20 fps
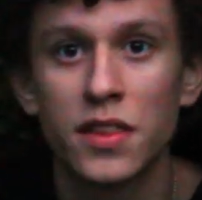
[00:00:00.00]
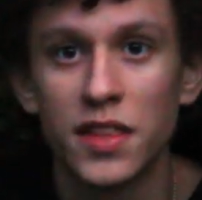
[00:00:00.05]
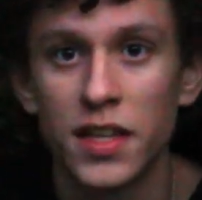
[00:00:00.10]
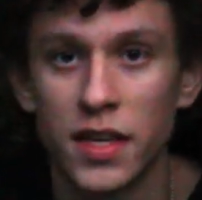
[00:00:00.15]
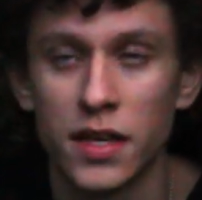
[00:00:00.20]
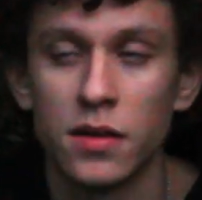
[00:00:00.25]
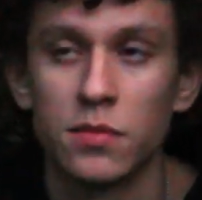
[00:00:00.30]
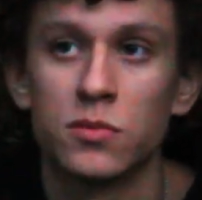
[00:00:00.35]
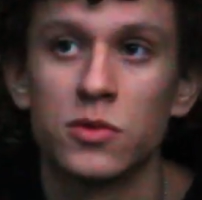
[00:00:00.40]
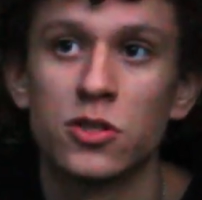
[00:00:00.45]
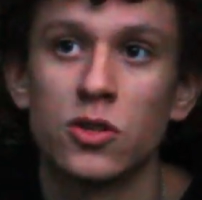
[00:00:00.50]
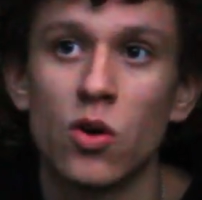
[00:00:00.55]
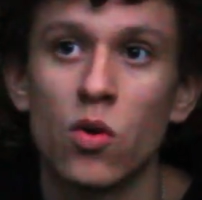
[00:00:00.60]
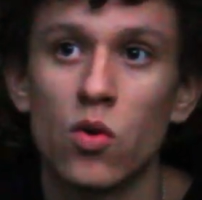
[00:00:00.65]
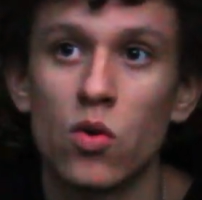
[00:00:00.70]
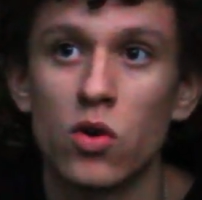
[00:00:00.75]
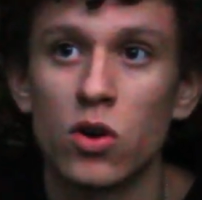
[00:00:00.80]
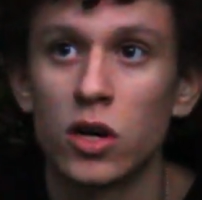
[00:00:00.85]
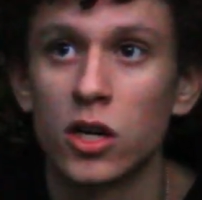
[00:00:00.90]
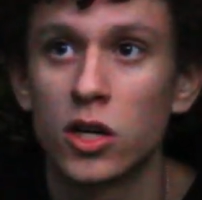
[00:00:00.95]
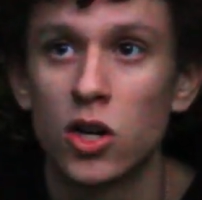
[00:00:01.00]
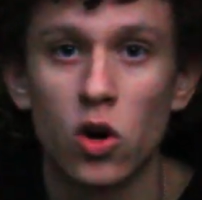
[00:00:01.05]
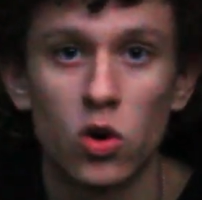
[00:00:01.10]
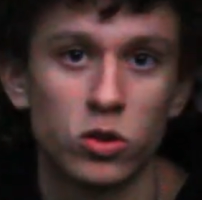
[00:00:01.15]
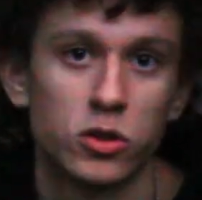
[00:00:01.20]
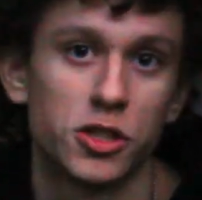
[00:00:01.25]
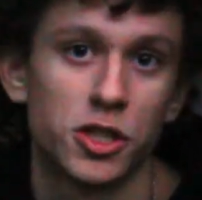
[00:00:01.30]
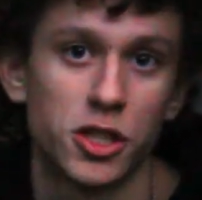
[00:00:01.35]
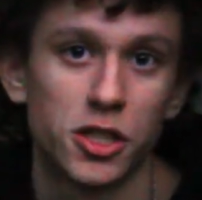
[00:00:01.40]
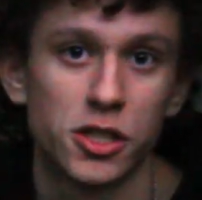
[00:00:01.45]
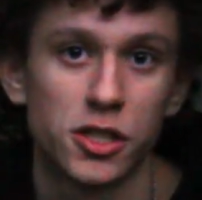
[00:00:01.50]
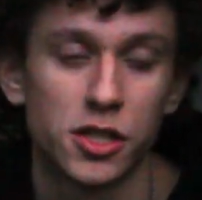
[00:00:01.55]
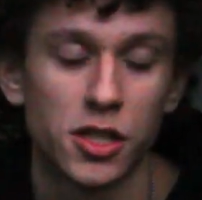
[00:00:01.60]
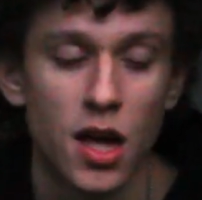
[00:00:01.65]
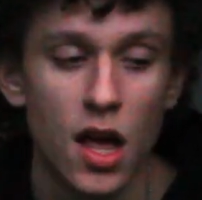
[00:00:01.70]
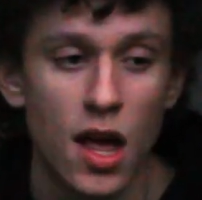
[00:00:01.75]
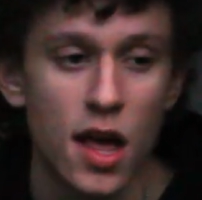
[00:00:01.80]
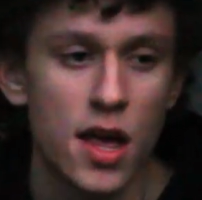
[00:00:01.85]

themes, or cultures.